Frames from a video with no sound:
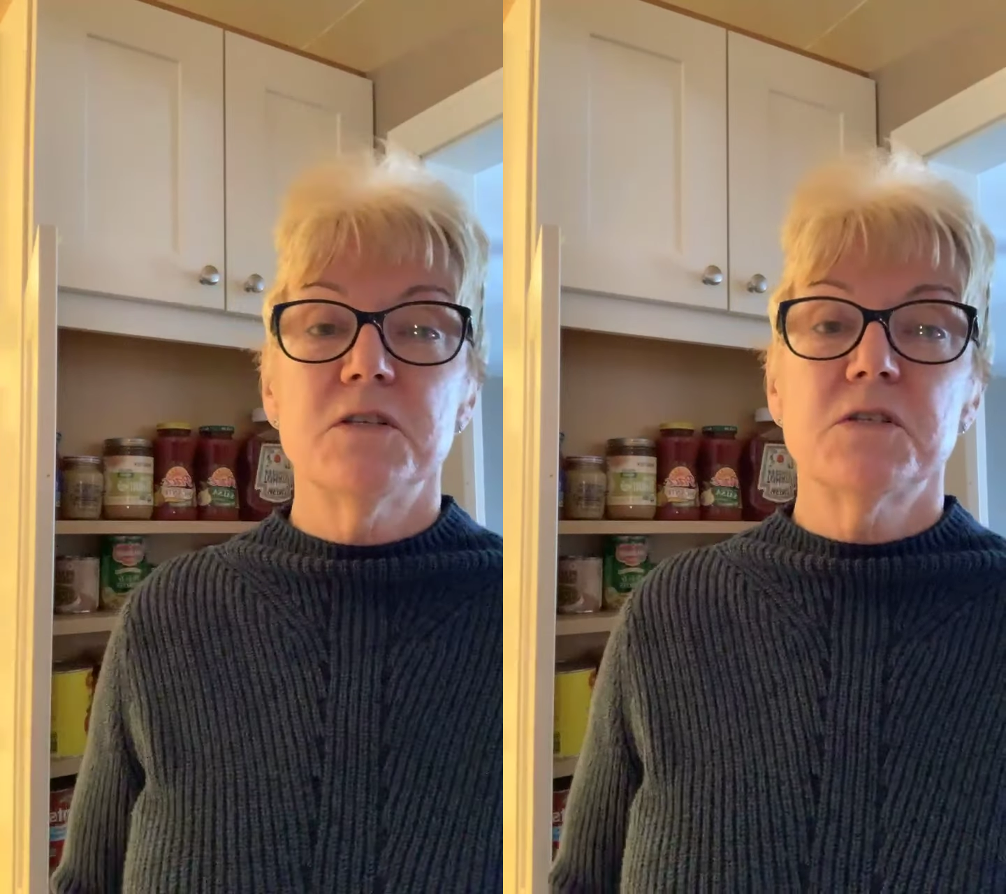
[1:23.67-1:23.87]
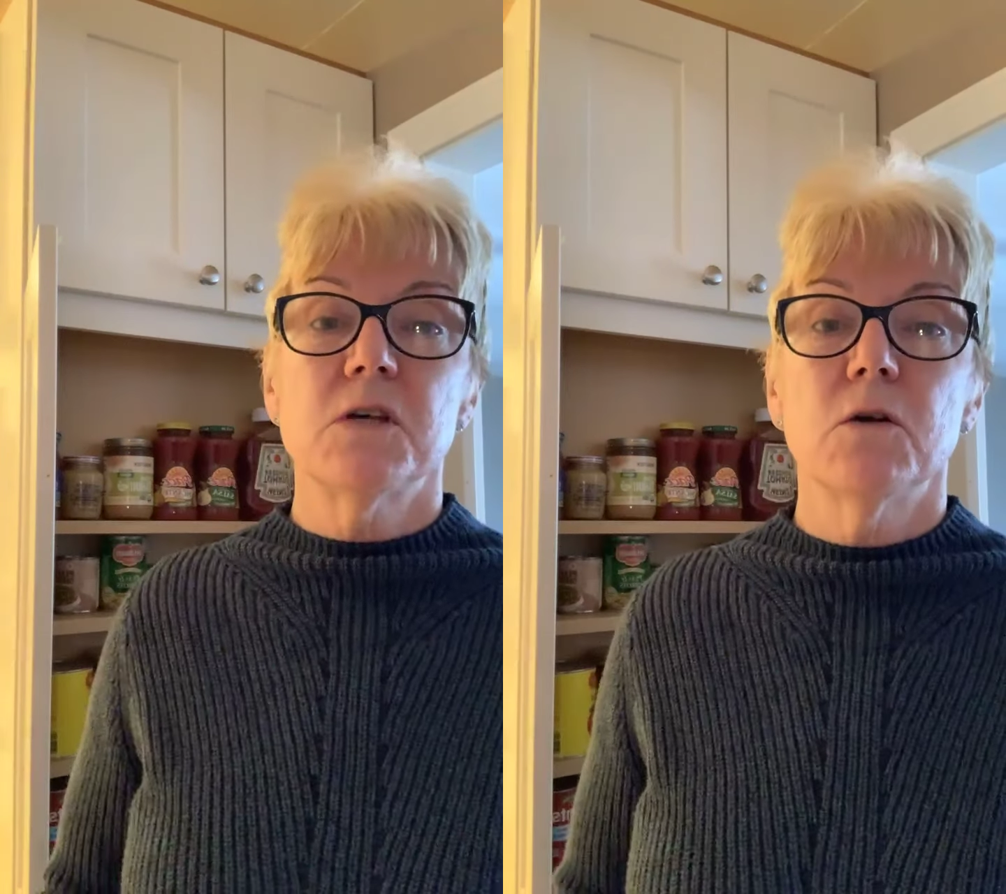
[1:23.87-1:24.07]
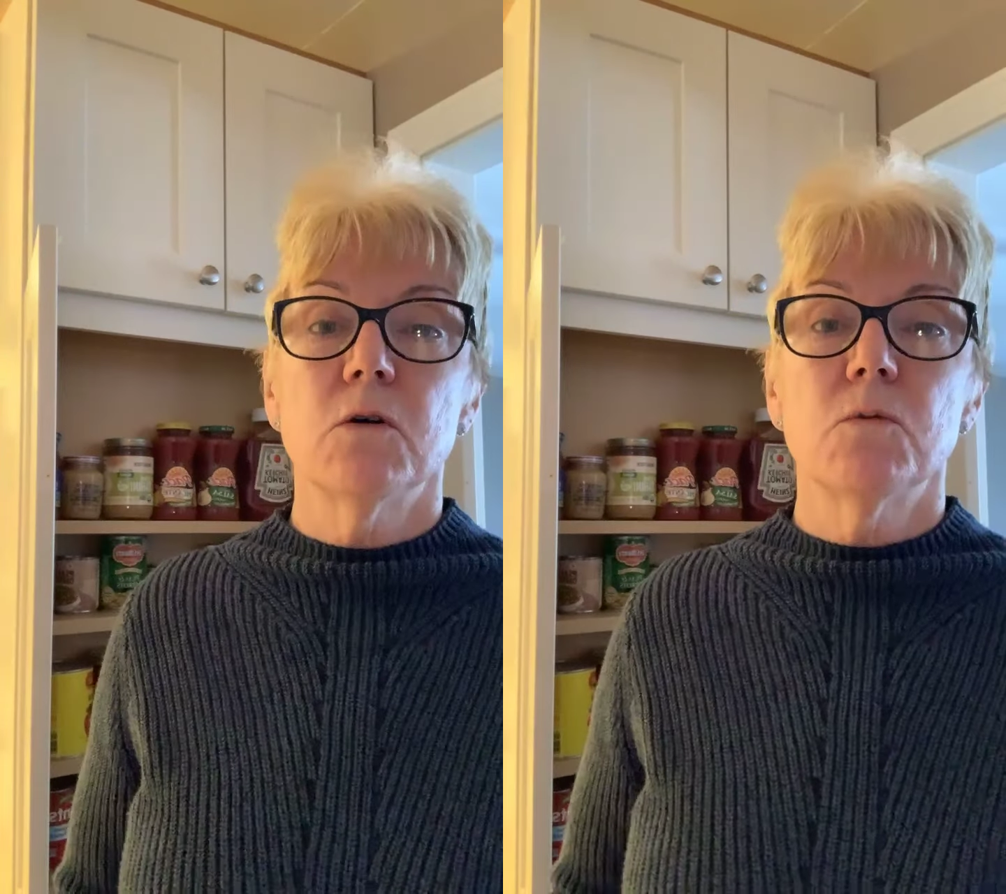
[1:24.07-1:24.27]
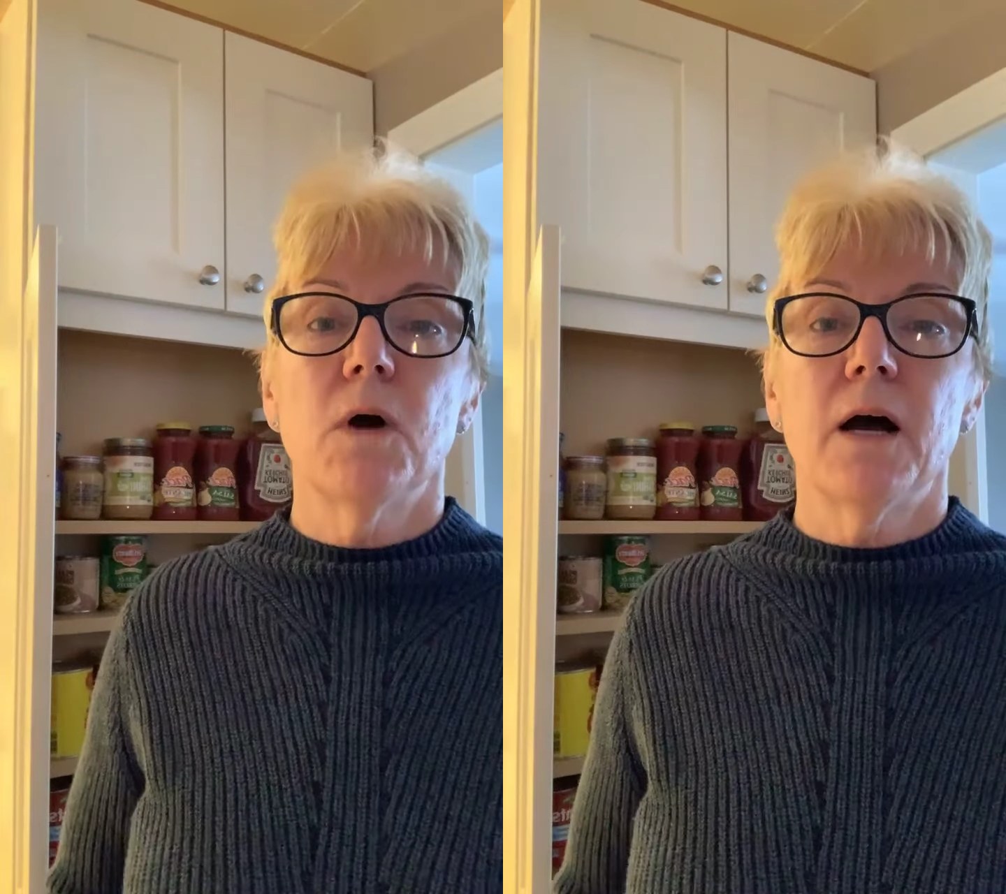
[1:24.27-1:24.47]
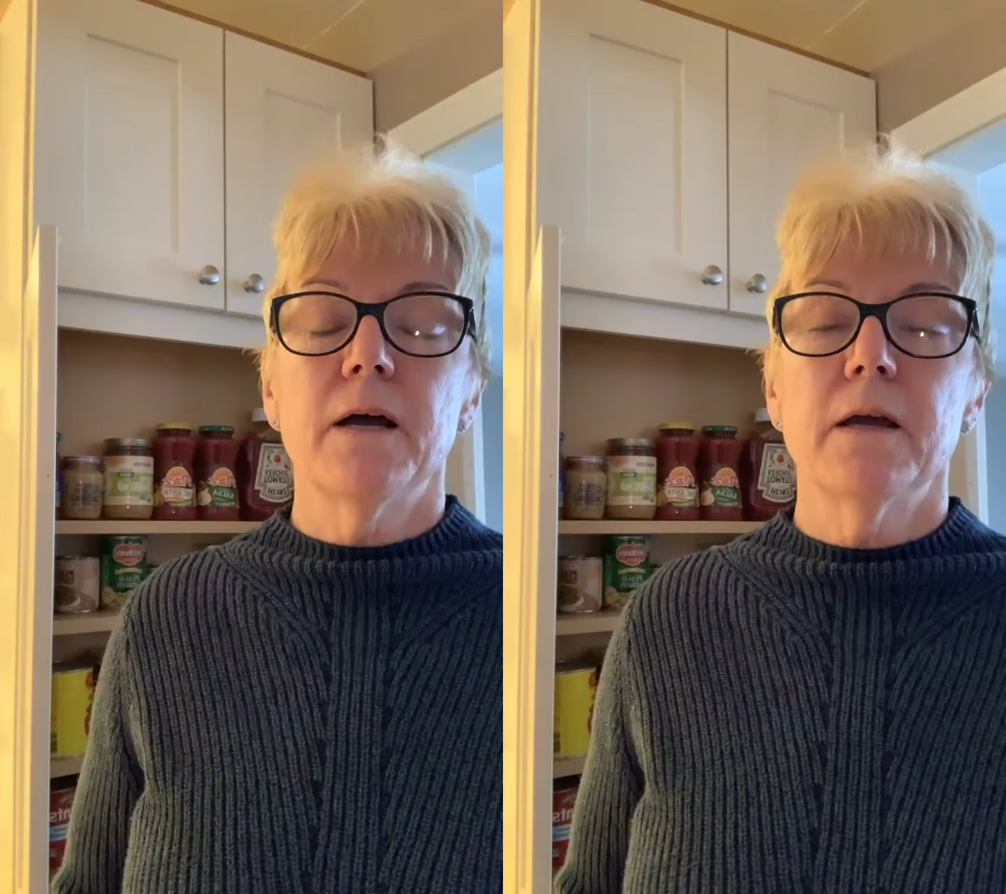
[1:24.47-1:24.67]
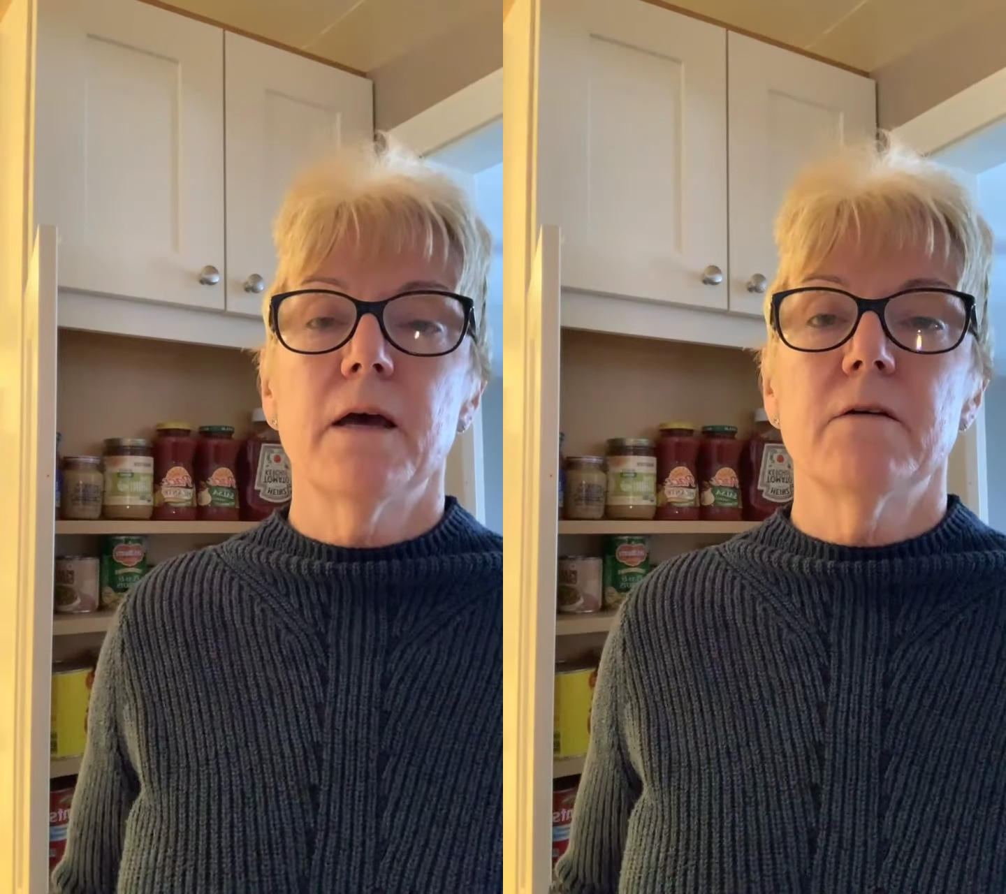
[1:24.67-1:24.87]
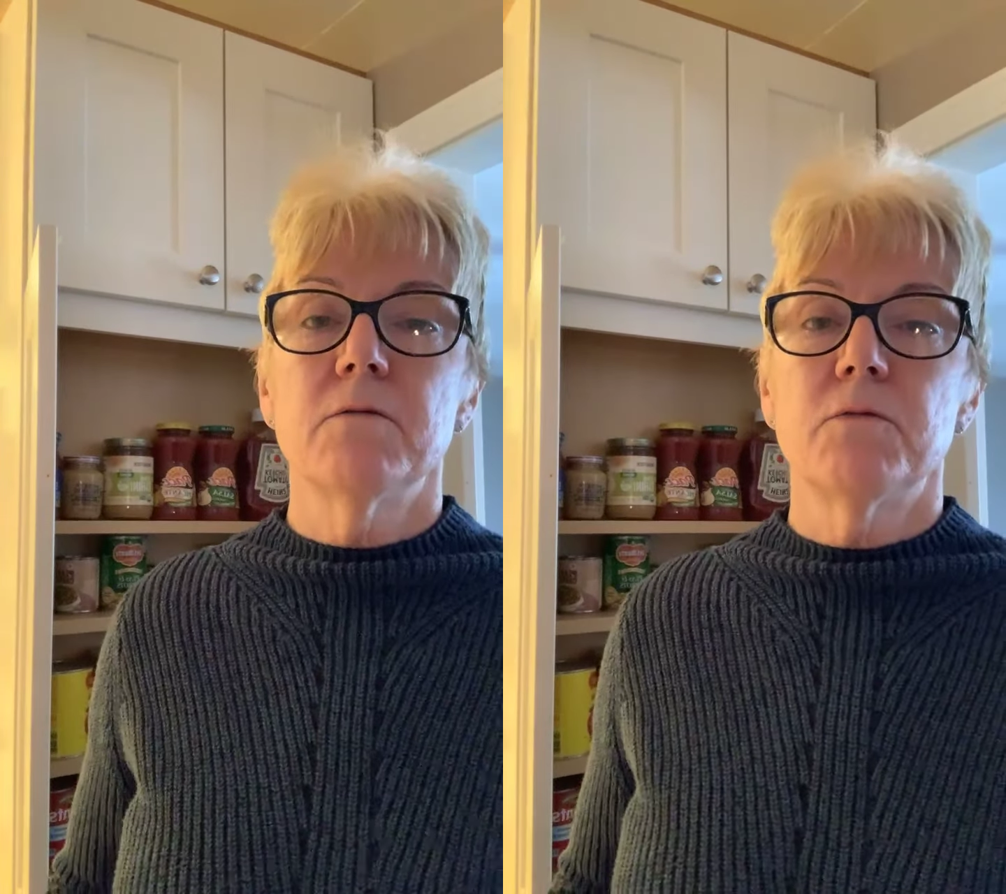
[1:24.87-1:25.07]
So I have